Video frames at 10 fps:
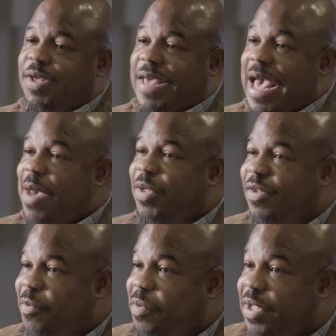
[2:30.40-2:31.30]
Gammon
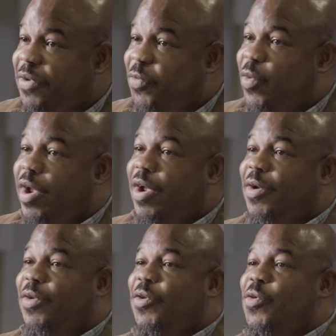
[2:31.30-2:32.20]
is a place where
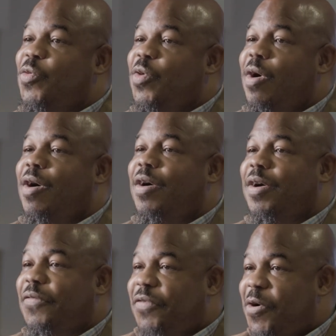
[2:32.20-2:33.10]
you are
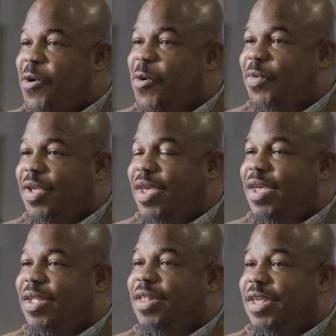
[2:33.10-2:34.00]
affirmed
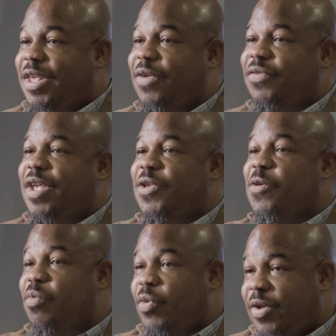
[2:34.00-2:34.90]
in the gifts that you
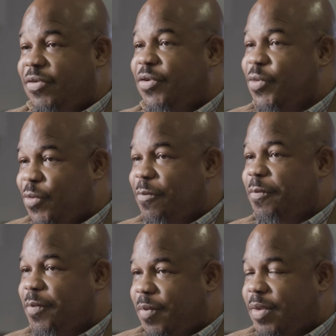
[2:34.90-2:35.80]
bring to
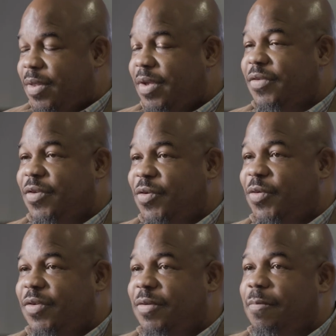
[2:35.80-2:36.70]
the
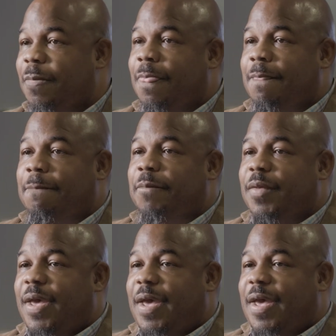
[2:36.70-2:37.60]
institution,
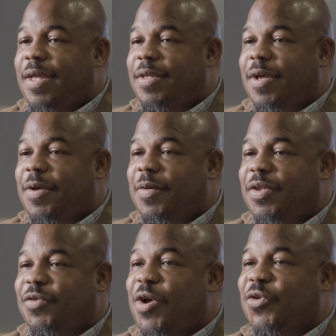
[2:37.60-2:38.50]
and it
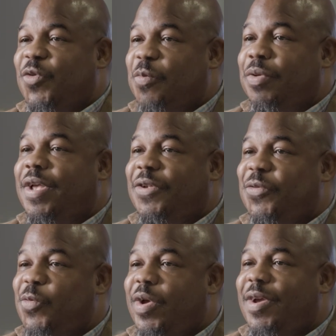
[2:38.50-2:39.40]
is also a place
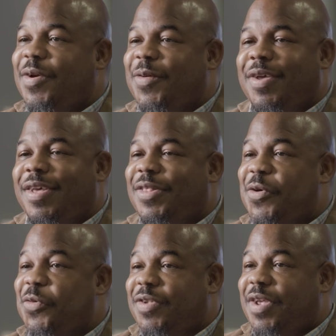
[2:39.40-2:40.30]
where
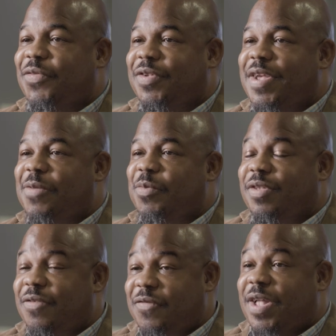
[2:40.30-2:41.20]
those gifts can be
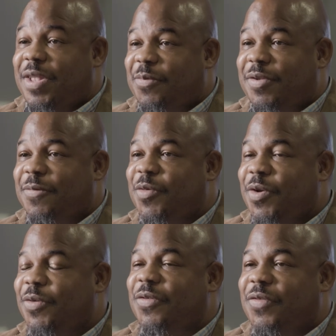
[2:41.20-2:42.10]
developed,
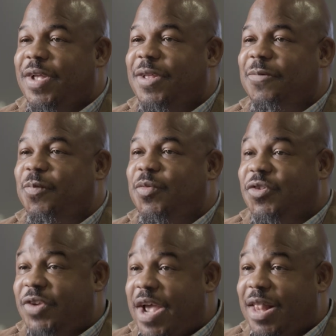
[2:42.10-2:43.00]
cultivated,
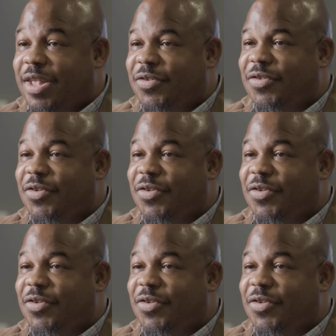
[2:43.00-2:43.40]
challenged,